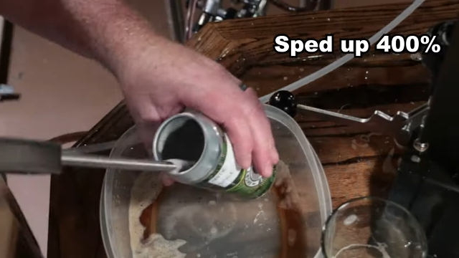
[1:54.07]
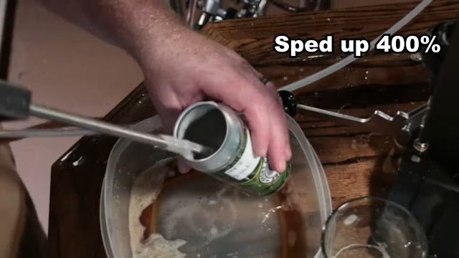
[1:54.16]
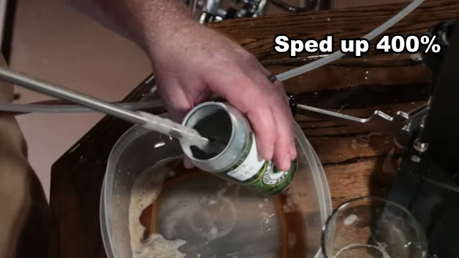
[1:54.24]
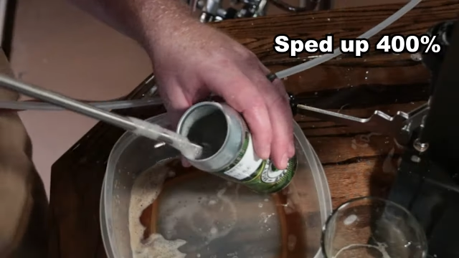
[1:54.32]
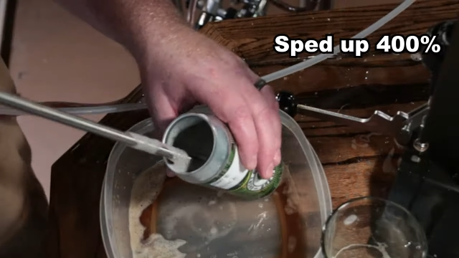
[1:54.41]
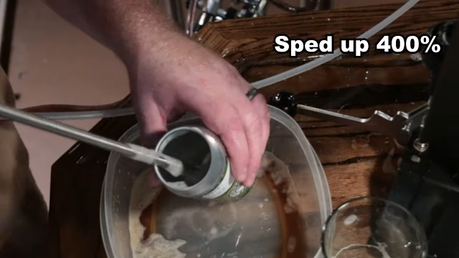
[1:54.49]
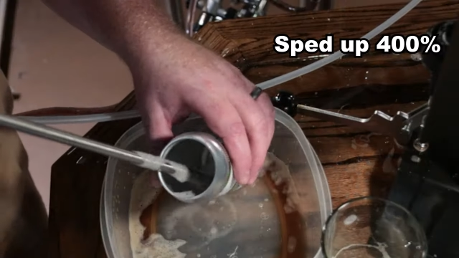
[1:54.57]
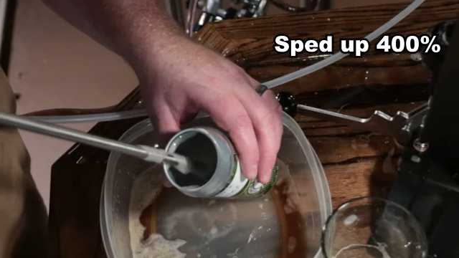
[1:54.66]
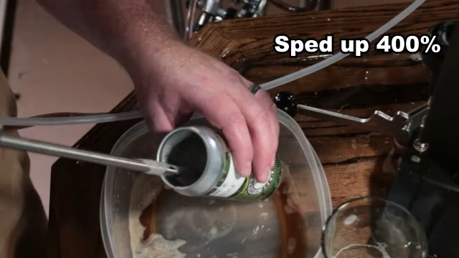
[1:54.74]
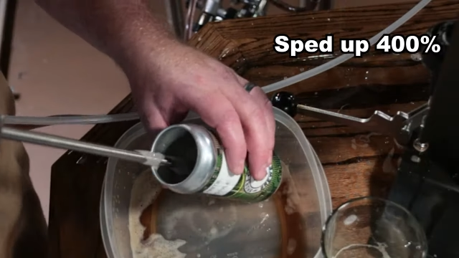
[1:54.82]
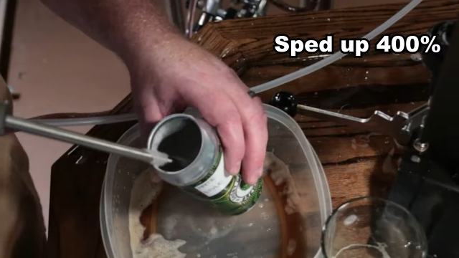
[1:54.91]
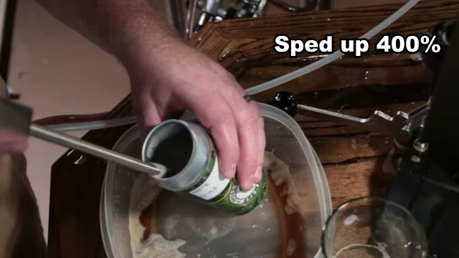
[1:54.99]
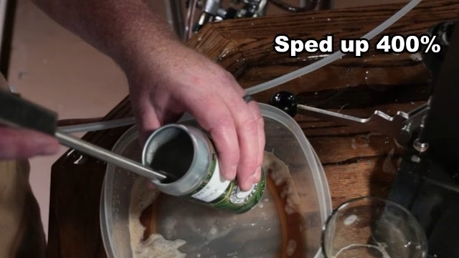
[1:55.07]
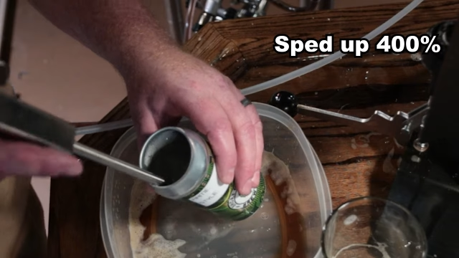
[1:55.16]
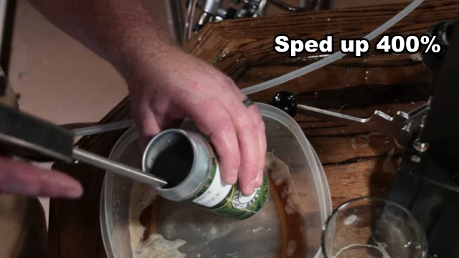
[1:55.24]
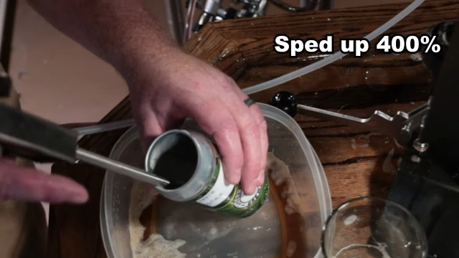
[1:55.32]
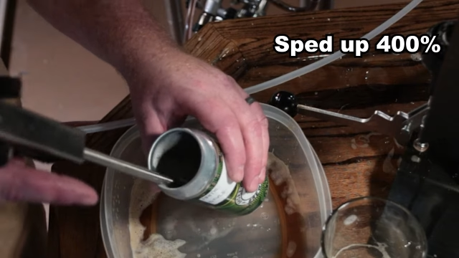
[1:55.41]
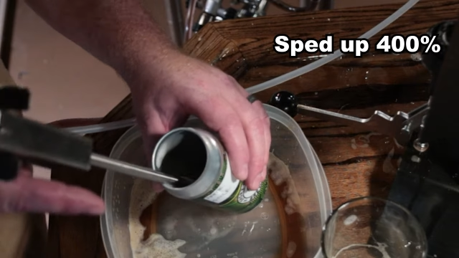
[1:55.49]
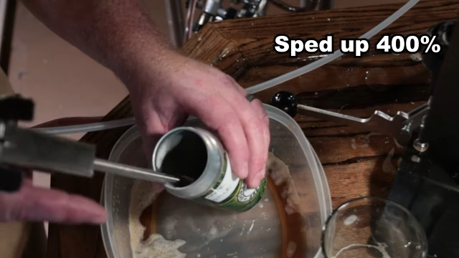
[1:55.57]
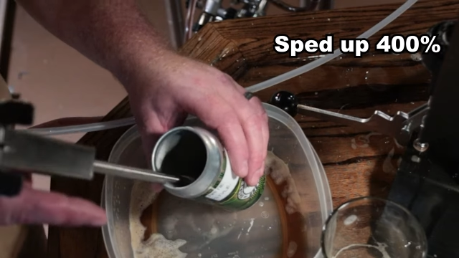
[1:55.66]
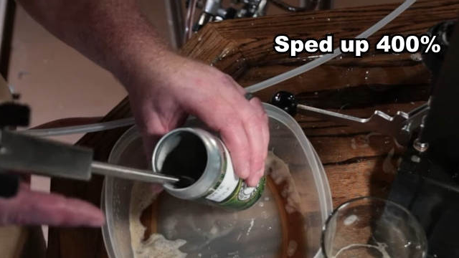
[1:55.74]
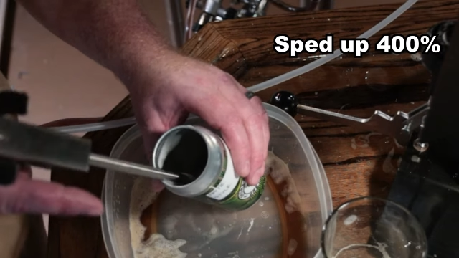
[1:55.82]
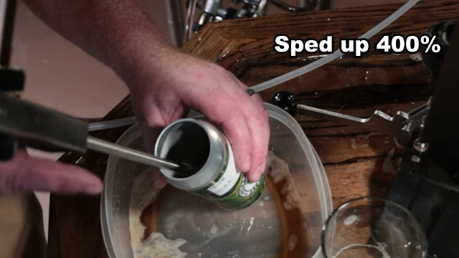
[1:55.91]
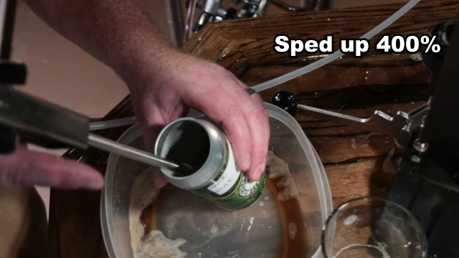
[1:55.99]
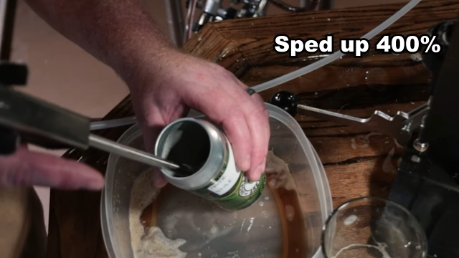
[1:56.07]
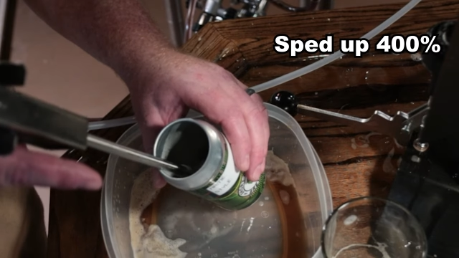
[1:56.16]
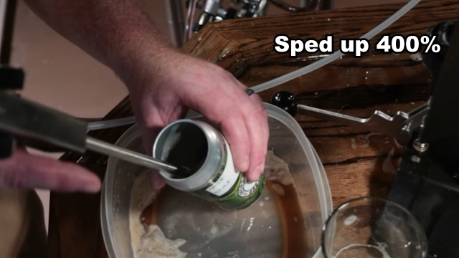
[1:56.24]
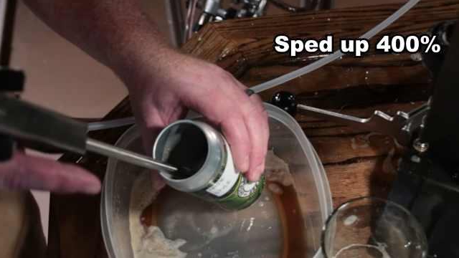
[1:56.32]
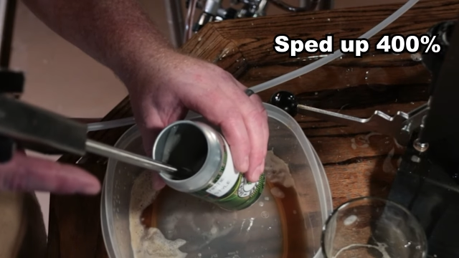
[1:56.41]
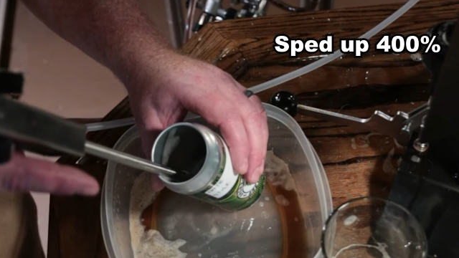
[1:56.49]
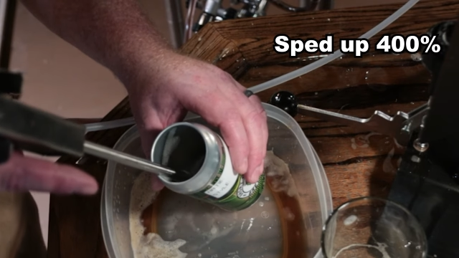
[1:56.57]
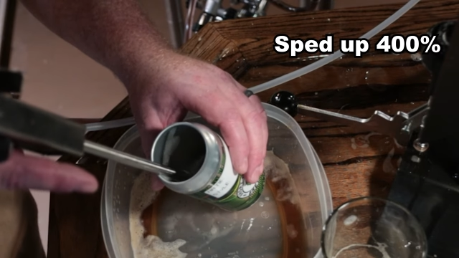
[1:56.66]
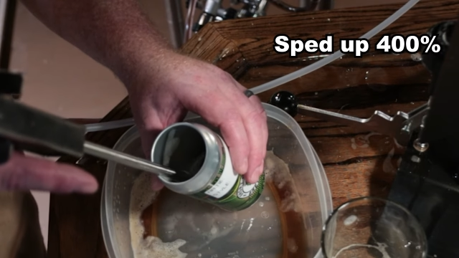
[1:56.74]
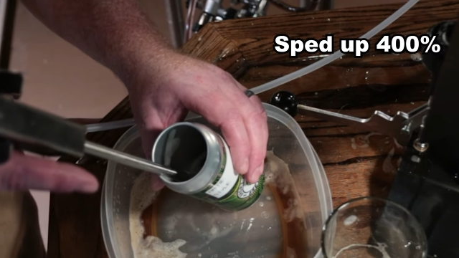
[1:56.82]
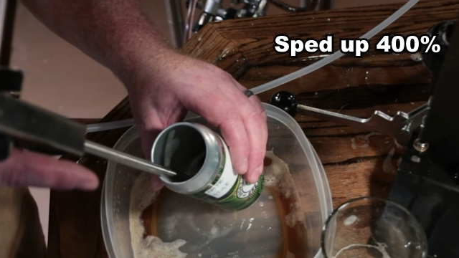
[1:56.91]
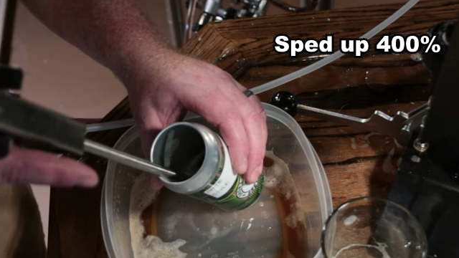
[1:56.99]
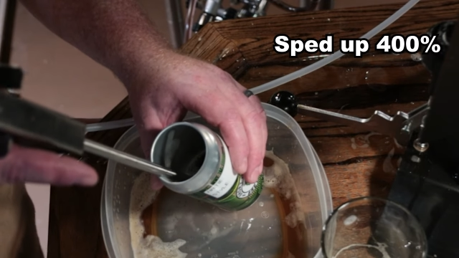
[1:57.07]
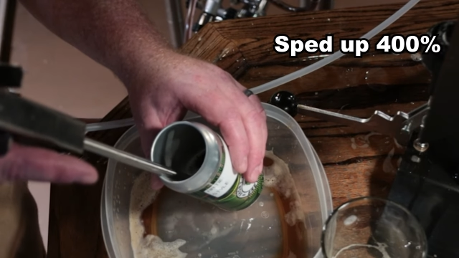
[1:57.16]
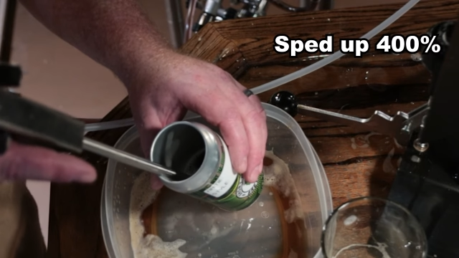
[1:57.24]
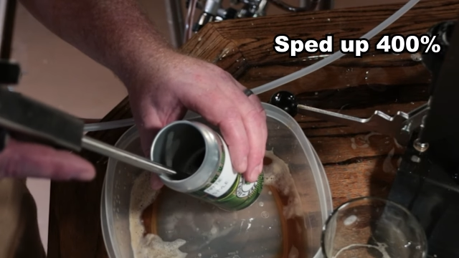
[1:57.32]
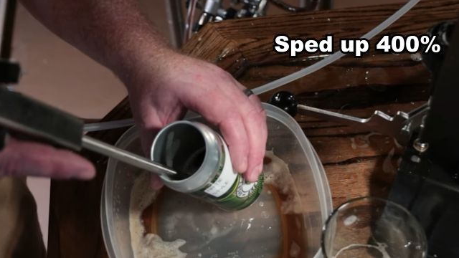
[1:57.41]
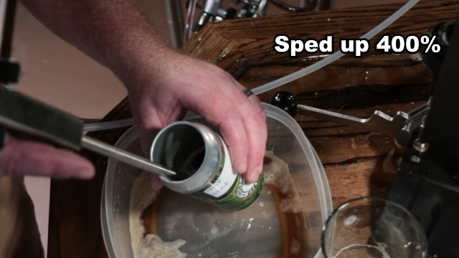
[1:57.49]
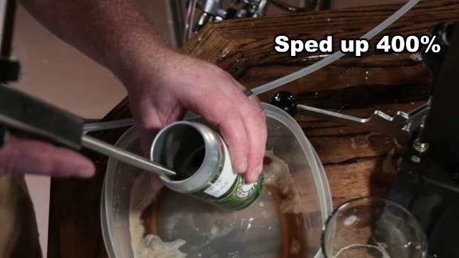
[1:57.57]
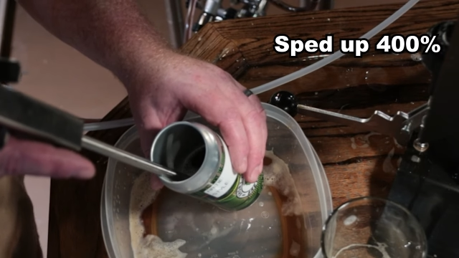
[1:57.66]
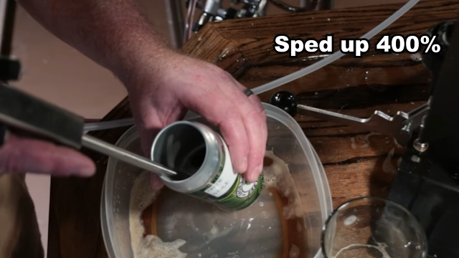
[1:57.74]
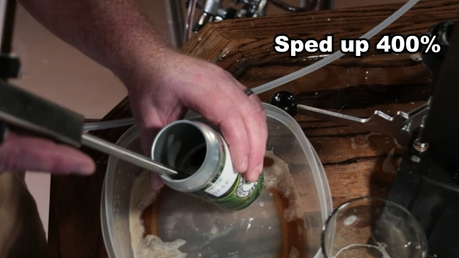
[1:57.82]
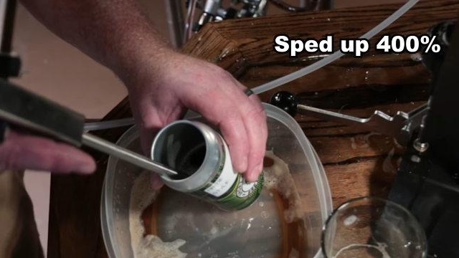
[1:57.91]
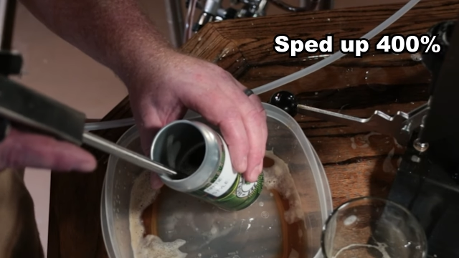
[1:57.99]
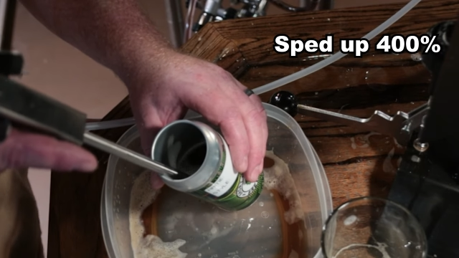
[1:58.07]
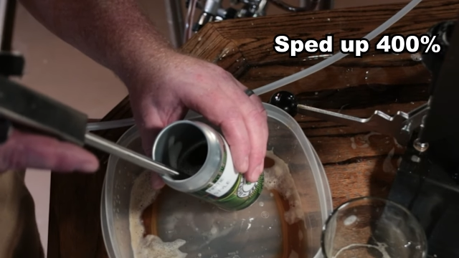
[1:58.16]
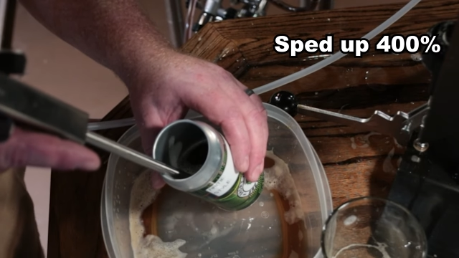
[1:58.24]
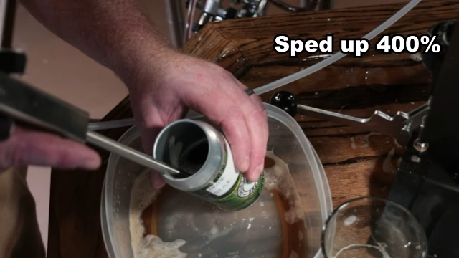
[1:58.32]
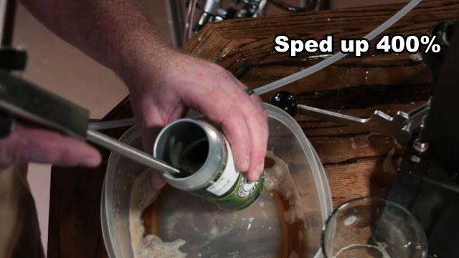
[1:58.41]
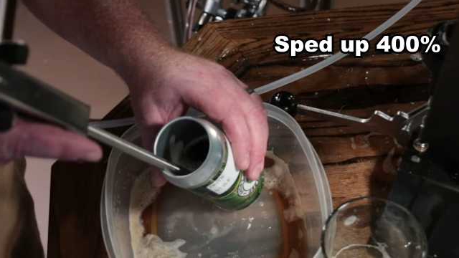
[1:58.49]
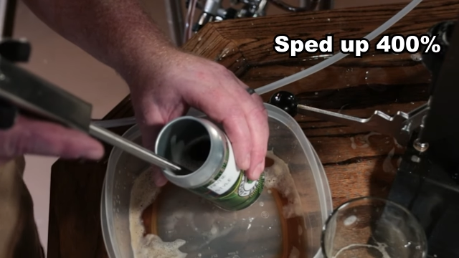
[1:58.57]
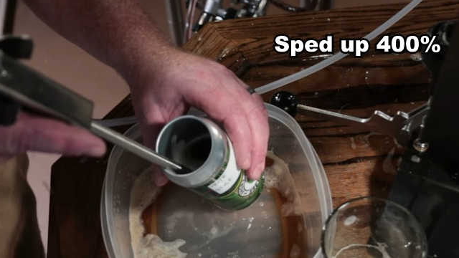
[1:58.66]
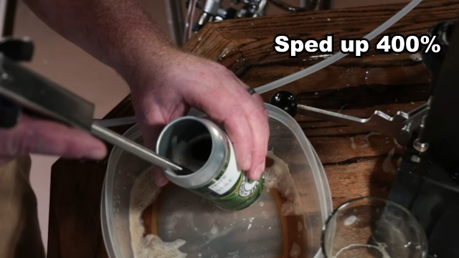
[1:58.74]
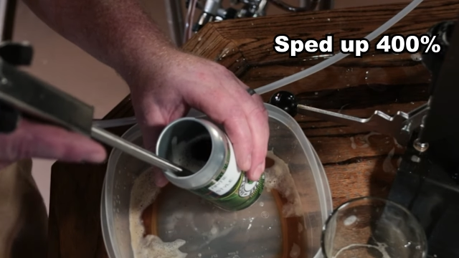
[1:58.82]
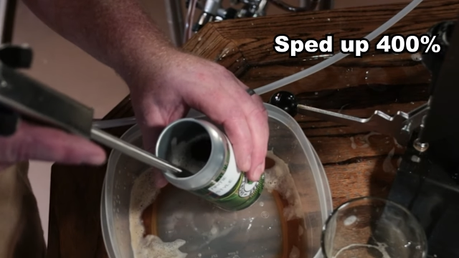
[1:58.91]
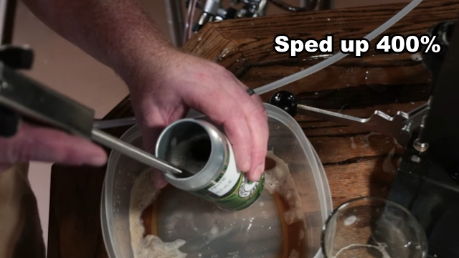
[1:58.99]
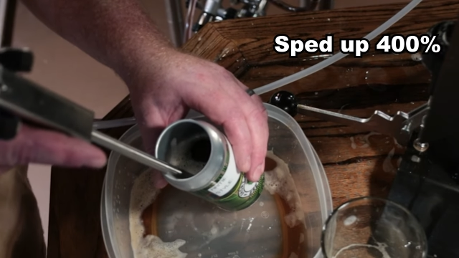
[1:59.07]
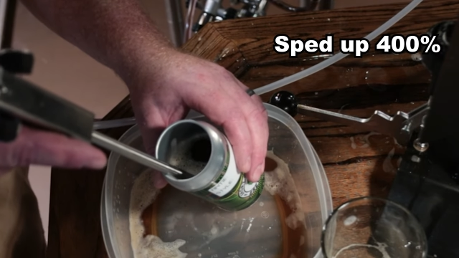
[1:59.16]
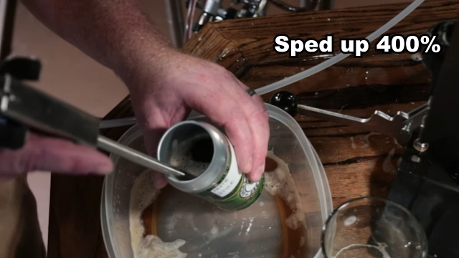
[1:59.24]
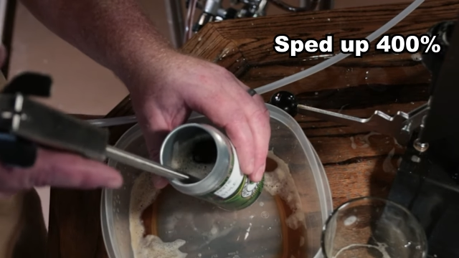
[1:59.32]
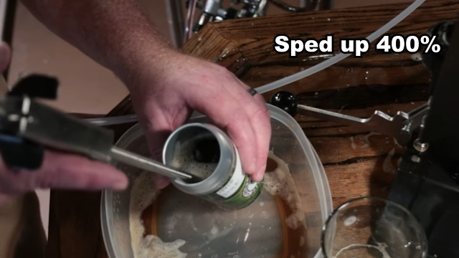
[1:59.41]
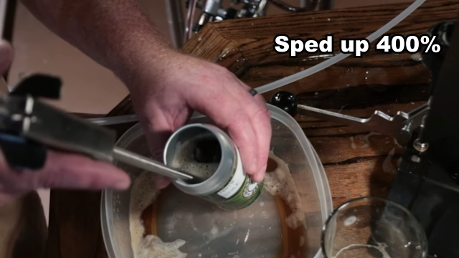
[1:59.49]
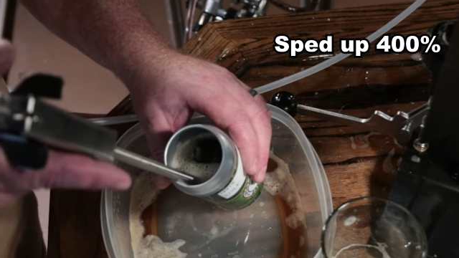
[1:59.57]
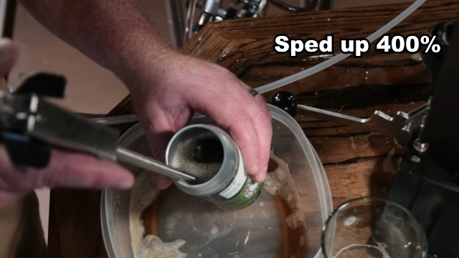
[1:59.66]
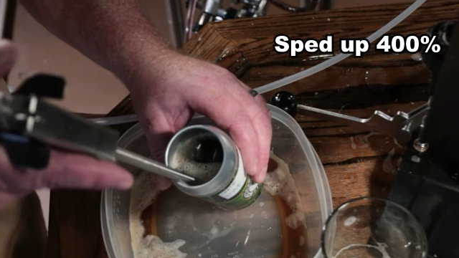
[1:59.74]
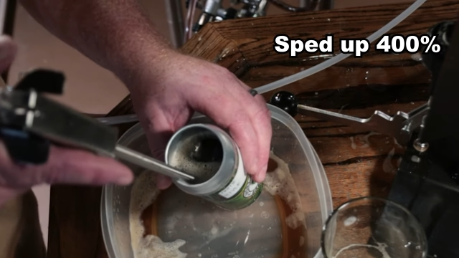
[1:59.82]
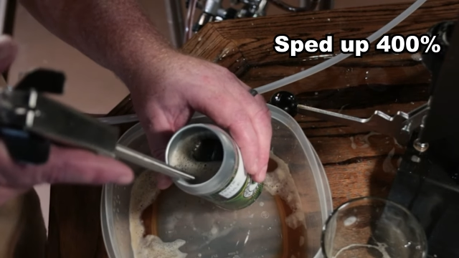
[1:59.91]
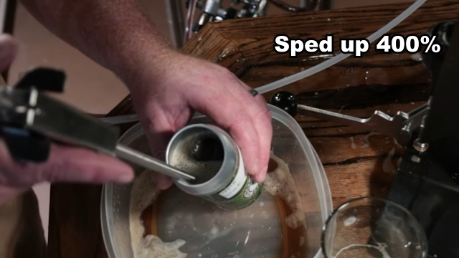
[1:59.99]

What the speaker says: No face is visible, so there are no lips to read.